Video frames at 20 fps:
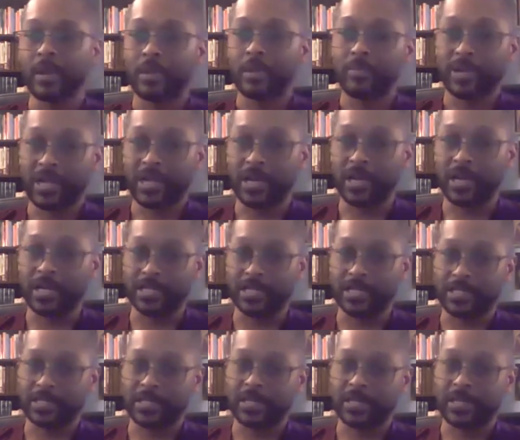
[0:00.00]

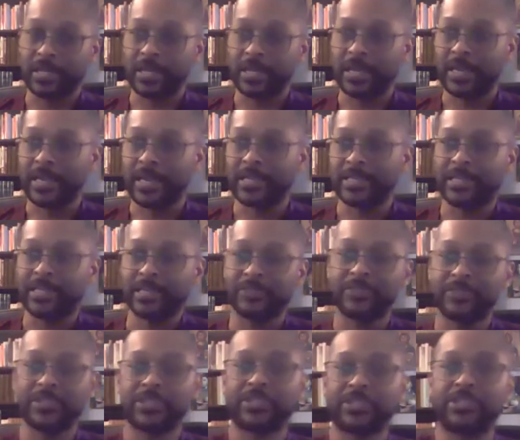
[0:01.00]
because it
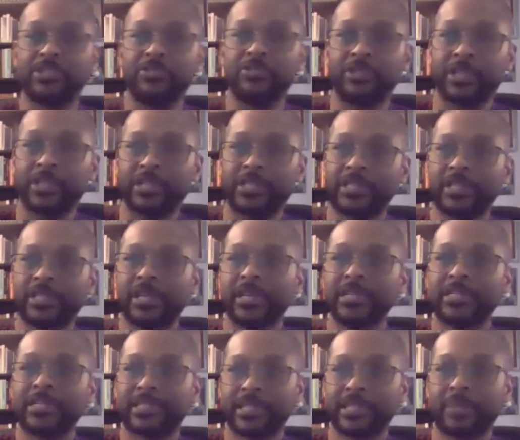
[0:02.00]
gives the students
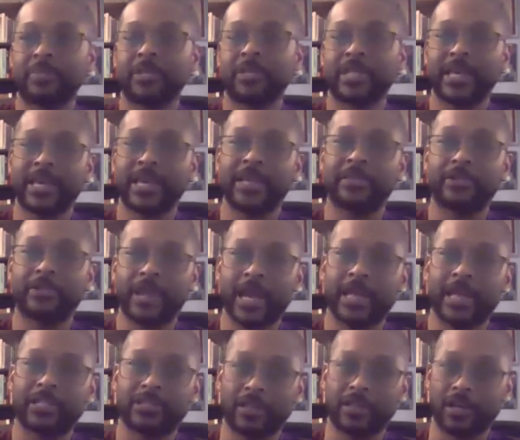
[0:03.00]
something to hang their
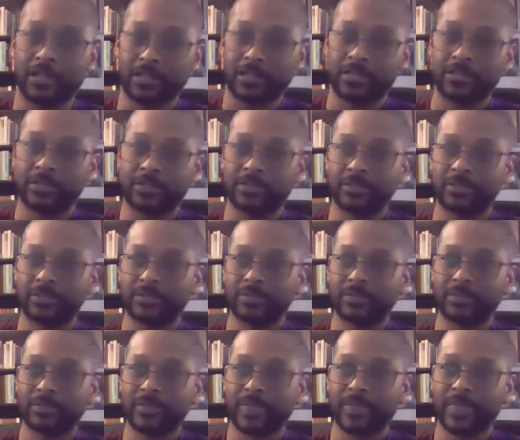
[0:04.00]
hats on.
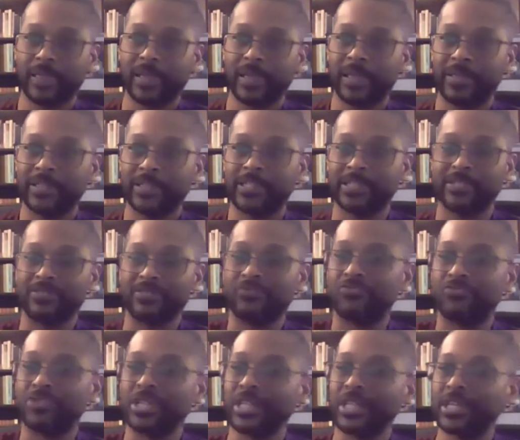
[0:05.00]
This is
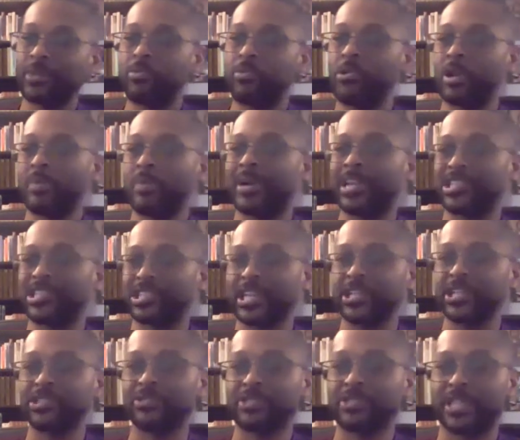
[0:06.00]
really a point about
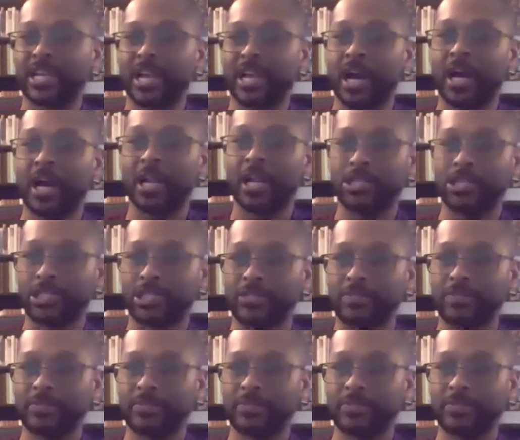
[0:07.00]
educational psychology.